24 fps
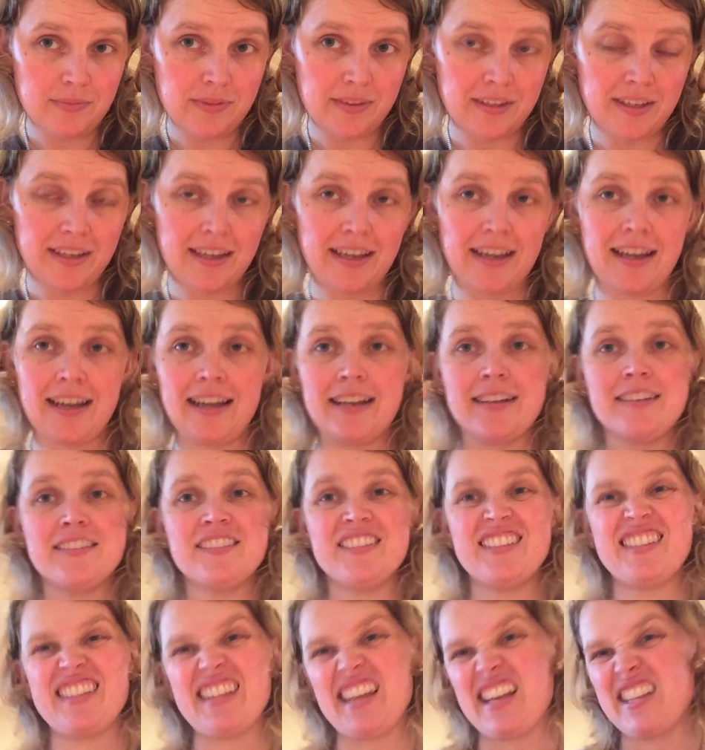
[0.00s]
Okay,
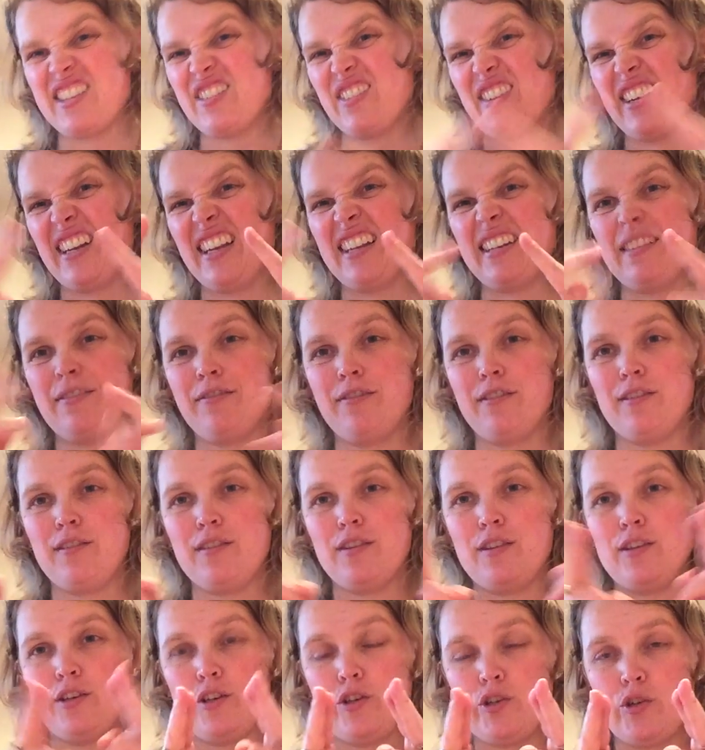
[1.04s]
so that's really for
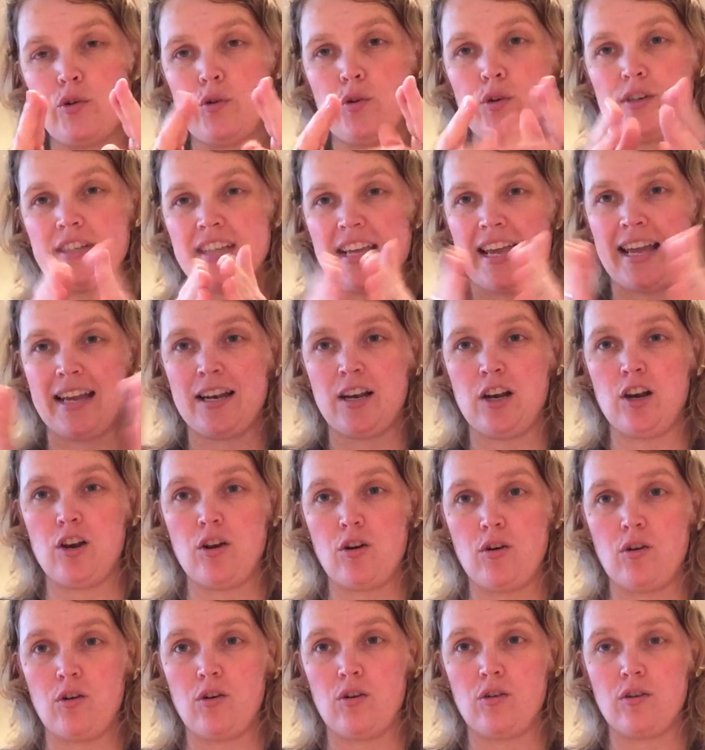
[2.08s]
the short and
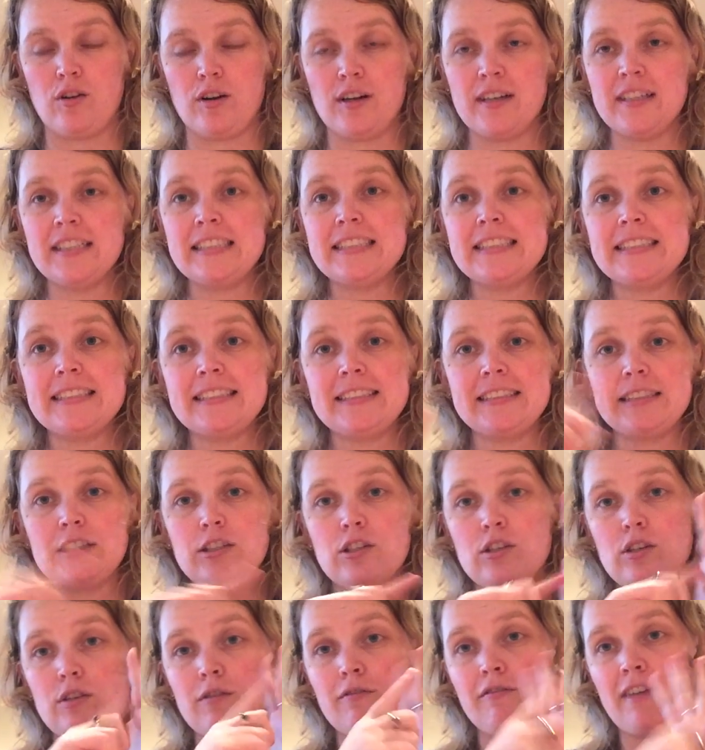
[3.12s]
long
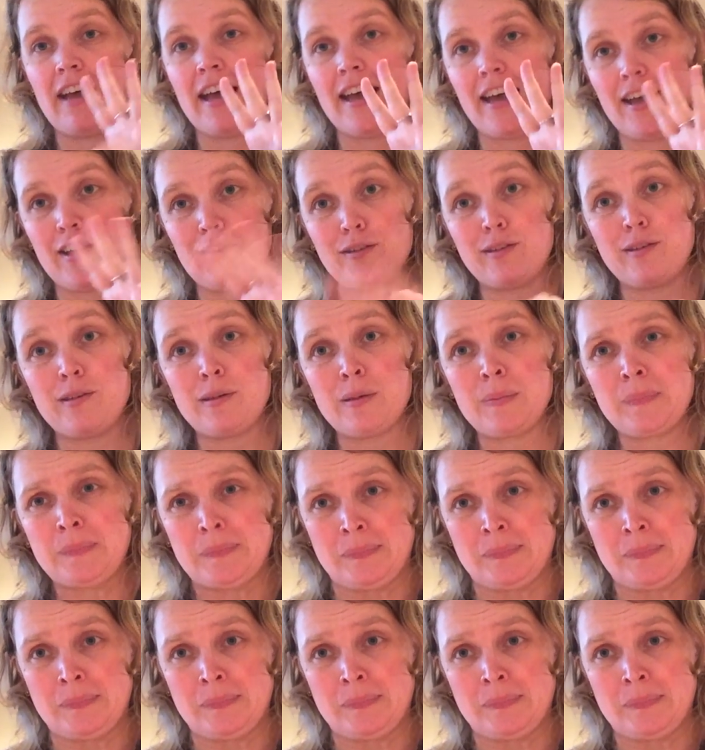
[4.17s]
sort of vowels.